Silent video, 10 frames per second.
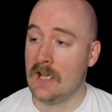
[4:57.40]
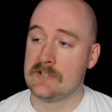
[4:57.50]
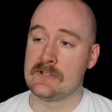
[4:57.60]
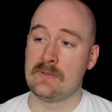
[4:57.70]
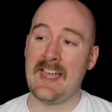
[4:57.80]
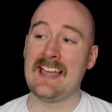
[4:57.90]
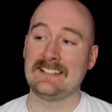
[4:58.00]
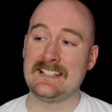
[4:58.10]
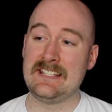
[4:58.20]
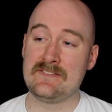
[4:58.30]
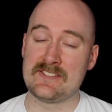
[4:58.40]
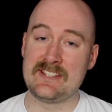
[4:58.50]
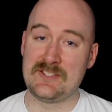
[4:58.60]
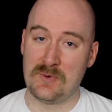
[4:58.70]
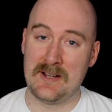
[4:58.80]
So that leaves
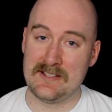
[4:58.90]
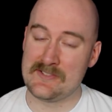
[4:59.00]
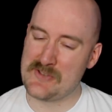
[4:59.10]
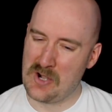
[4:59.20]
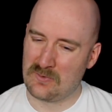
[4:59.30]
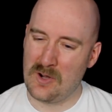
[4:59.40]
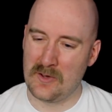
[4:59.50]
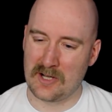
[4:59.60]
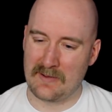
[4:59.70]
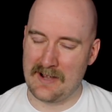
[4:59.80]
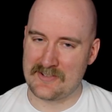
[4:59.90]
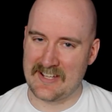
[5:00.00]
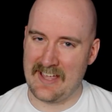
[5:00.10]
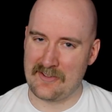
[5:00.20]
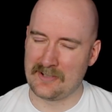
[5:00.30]
the twins rolling around
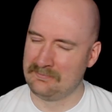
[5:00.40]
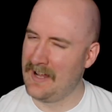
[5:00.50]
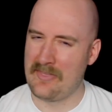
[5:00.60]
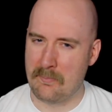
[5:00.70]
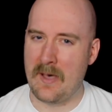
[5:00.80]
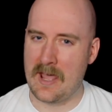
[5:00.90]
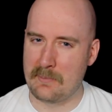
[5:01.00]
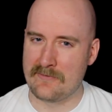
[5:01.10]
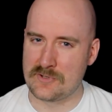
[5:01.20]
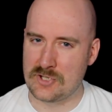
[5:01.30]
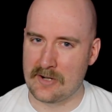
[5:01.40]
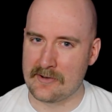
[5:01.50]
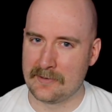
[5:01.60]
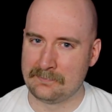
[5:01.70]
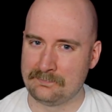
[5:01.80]
together at the bottom of the
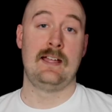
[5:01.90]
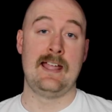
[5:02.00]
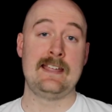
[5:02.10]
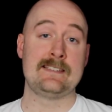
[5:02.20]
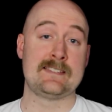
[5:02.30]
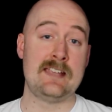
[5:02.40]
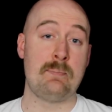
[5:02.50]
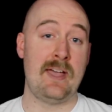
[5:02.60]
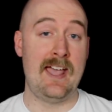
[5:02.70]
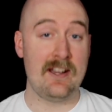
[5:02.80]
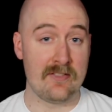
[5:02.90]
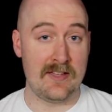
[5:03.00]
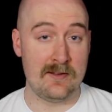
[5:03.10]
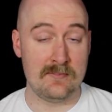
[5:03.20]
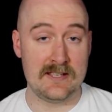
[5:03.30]
chart. A step ahead of
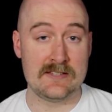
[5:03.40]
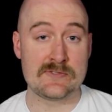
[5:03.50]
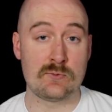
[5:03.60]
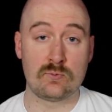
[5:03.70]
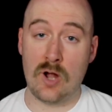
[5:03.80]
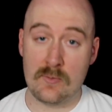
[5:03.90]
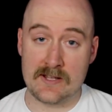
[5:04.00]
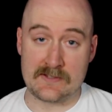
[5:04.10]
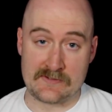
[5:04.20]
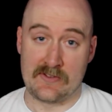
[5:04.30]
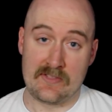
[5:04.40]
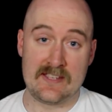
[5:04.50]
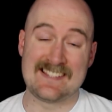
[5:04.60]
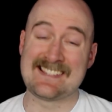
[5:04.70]
them is Ronus, the